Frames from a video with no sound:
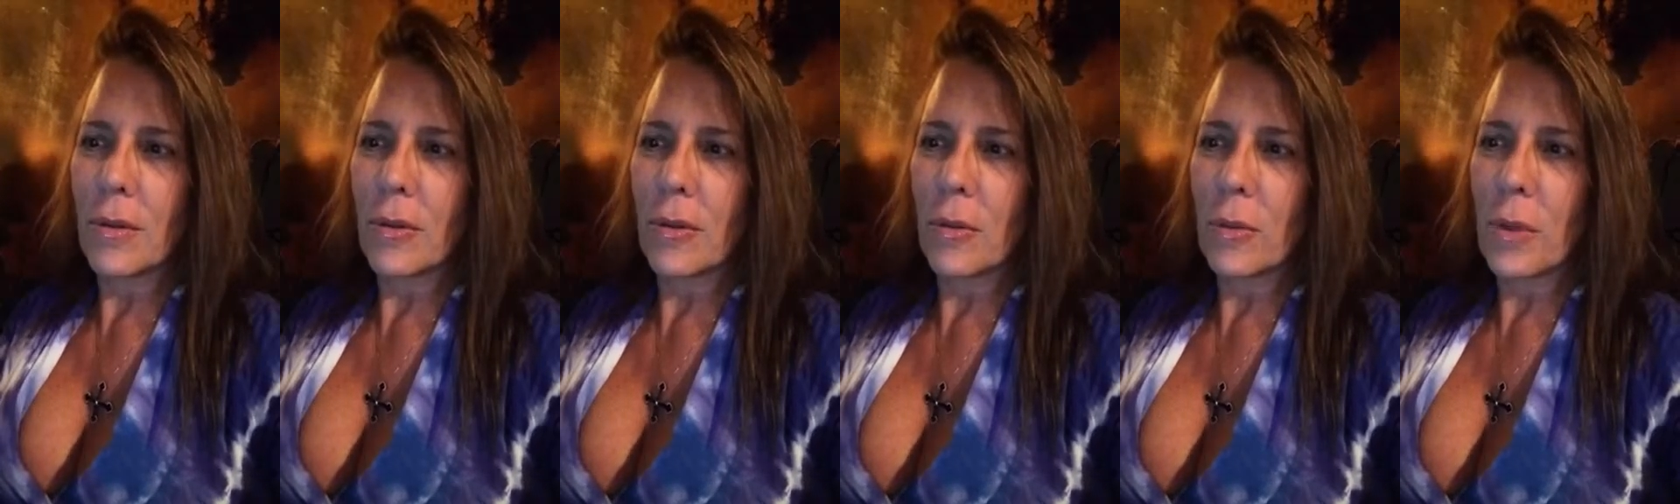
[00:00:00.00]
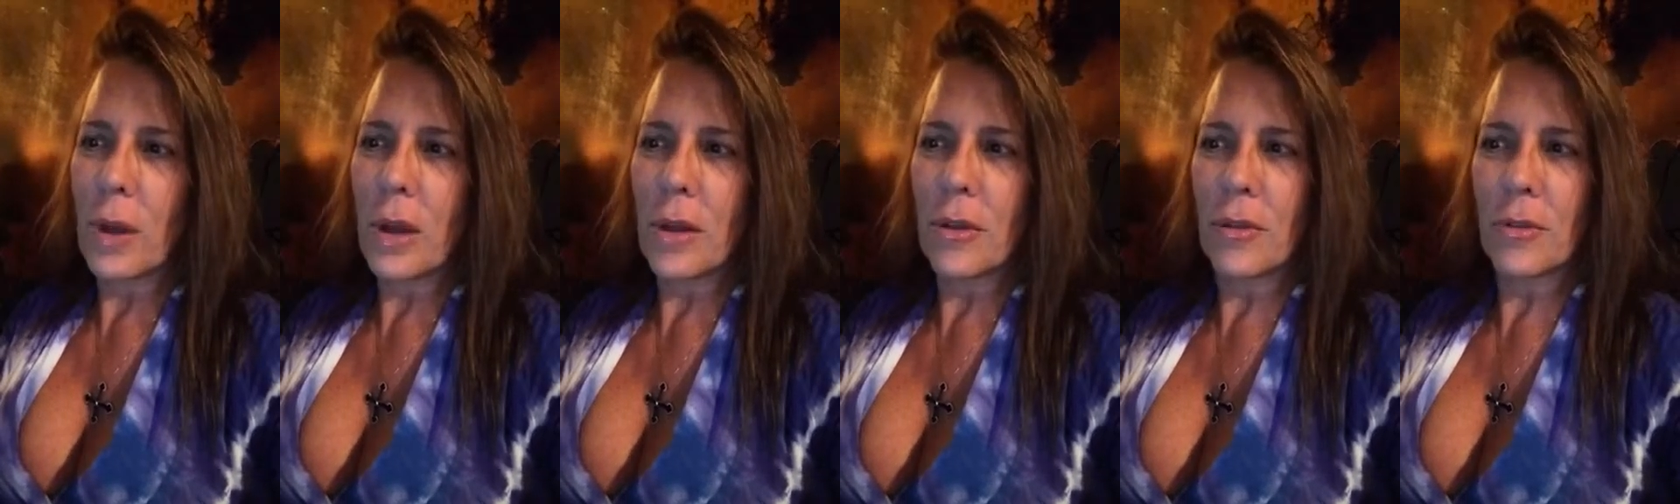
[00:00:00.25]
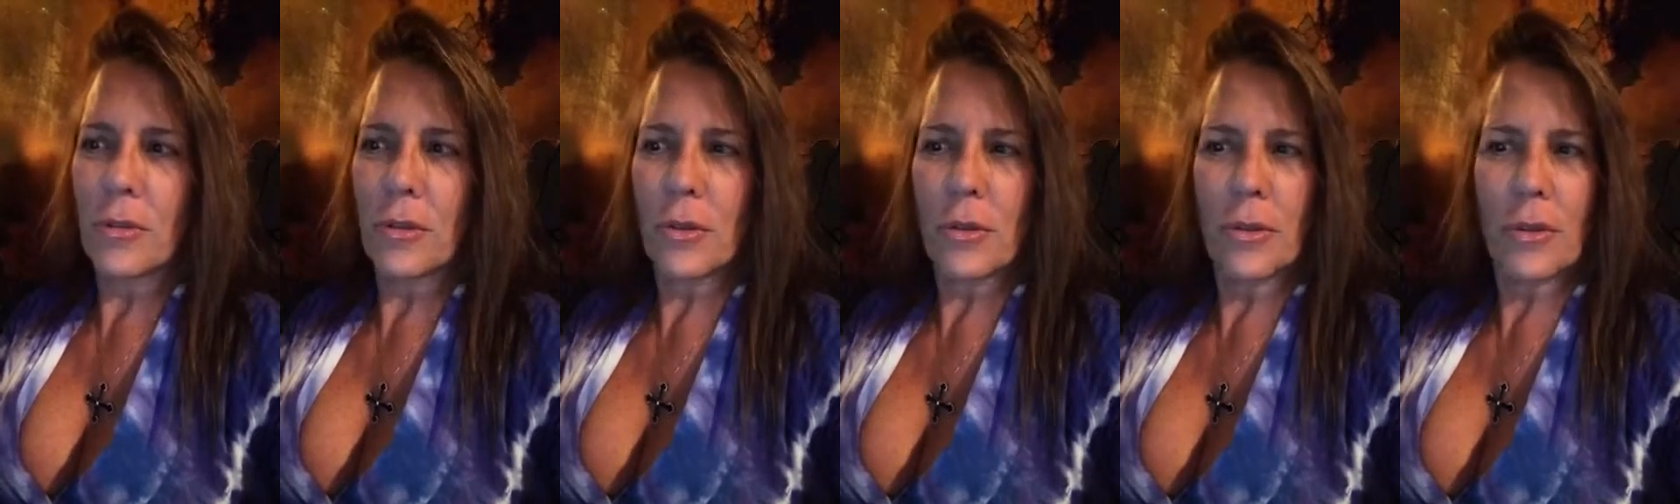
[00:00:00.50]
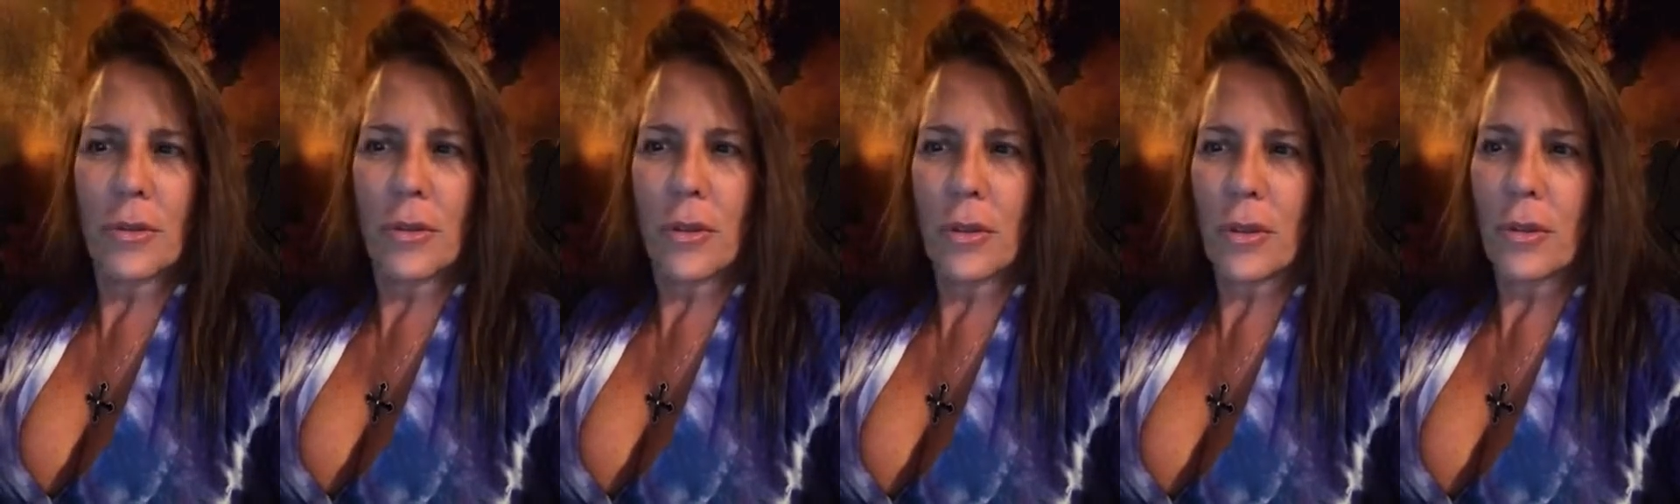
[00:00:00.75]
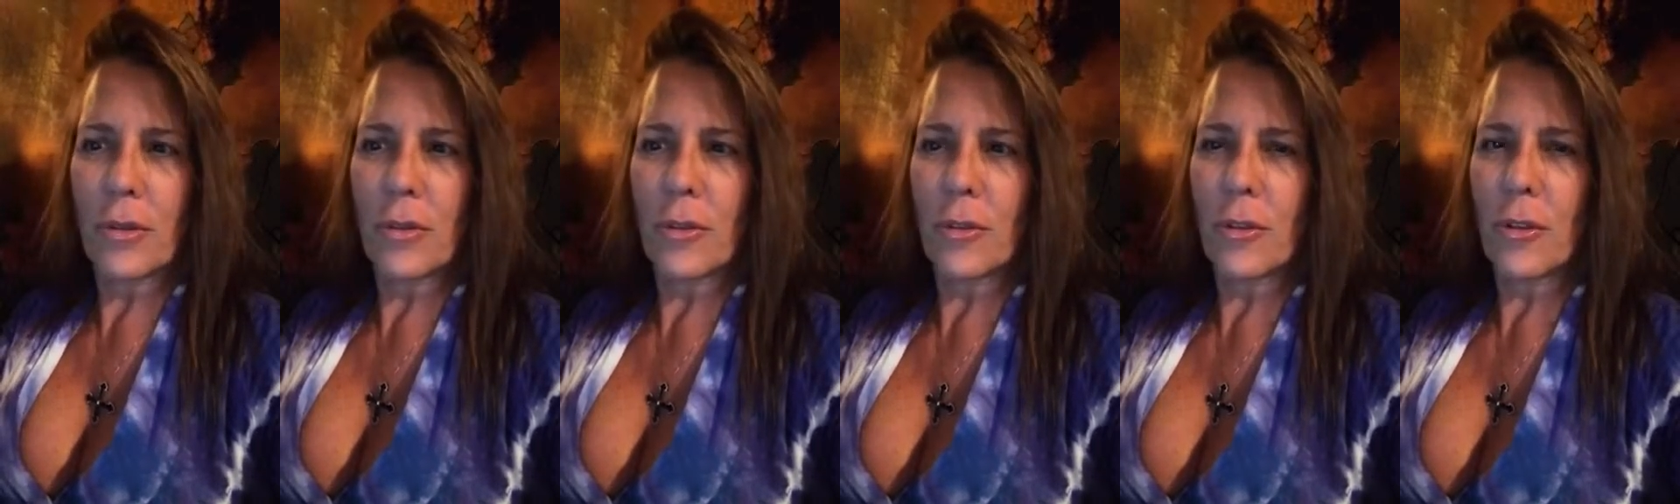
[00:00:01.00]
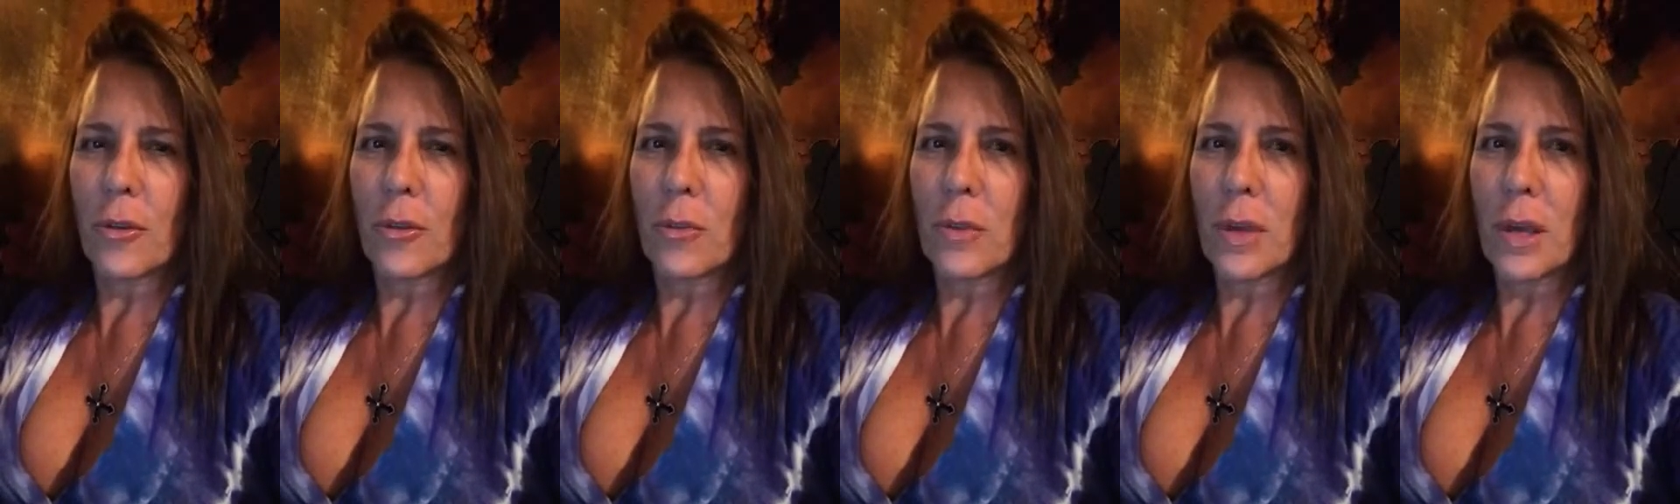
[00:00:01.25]
the spider chooses to
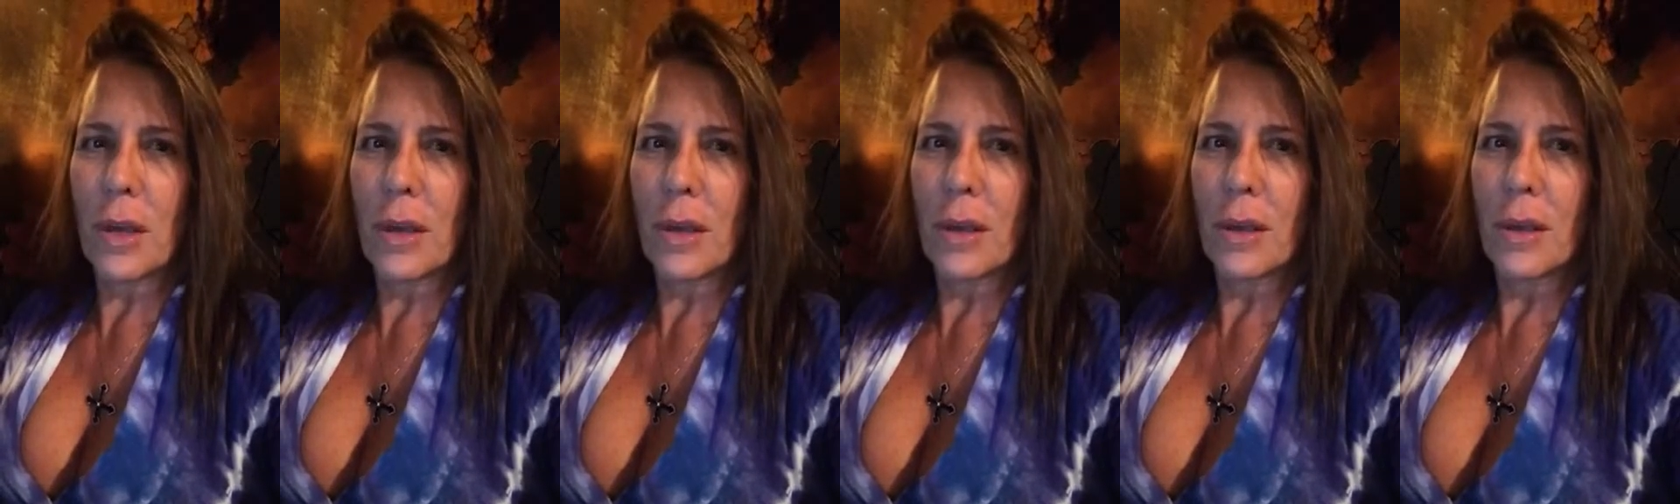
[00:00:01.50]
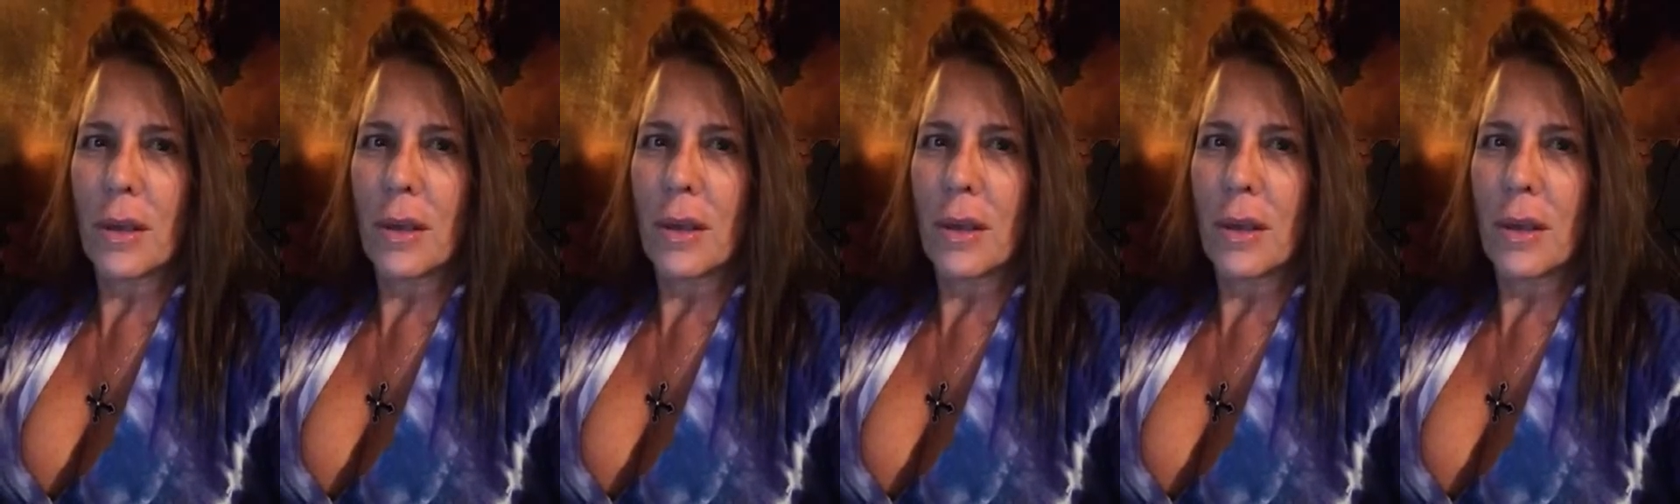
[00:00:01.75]
consume me.